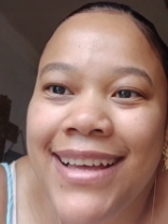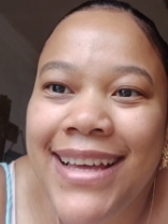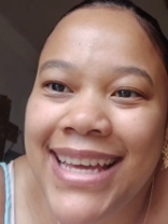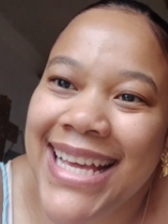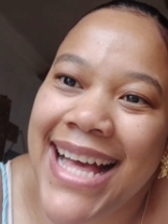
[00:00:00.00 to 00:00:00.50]

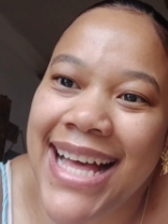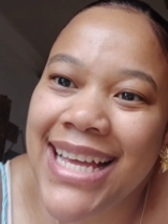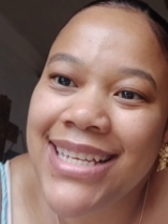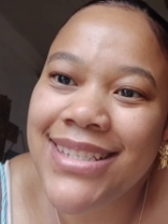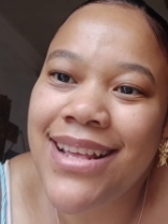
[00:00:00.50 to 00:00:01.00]
hey
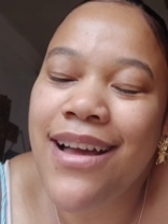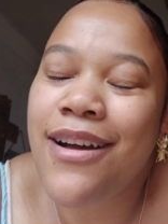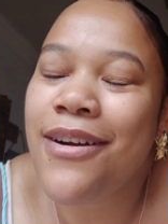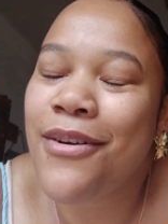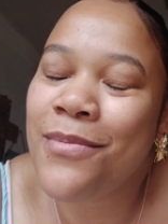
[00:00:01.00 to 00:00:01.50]
guys, I
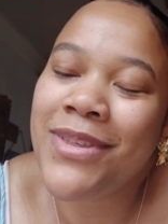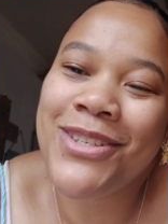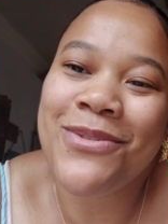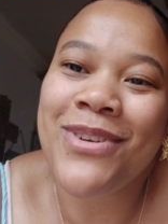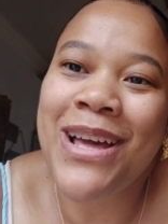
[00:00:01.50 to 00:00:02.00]
hope
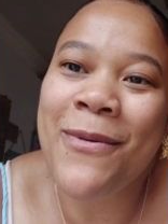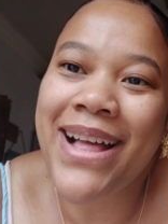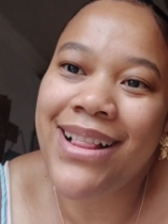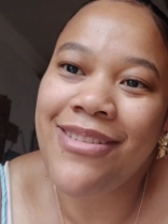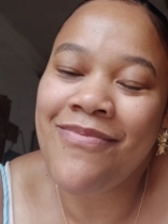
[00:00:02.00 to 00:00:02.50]
that you all are
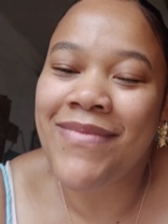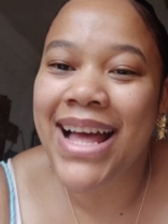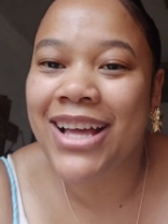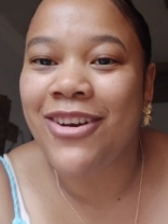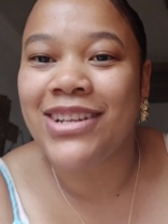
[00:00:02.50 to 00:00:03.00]
well.
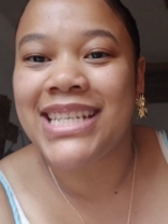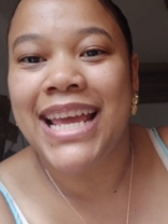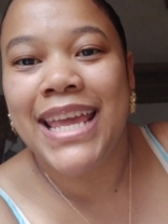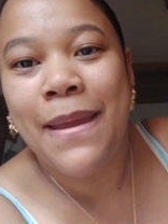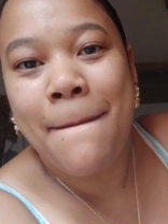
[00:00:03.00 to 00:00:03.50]
I got
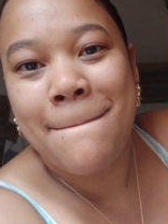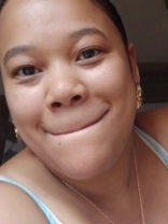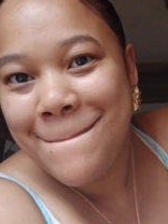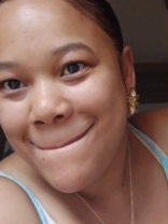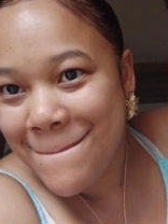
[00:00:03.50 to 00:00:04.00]
a
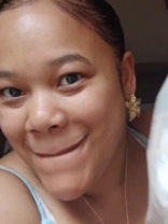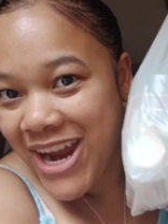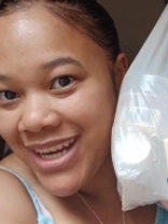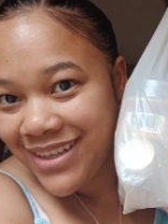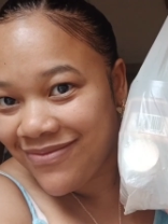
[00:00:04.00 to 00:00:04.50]

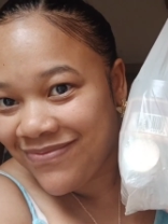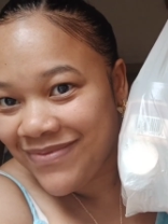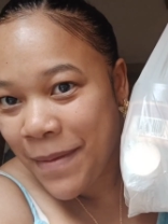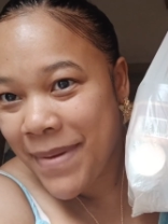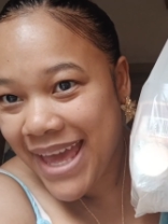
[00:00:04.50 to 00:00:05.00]

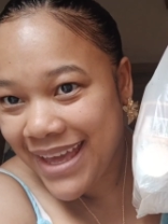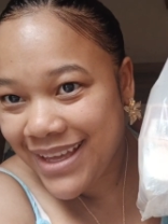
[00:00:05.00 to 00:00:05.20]
bag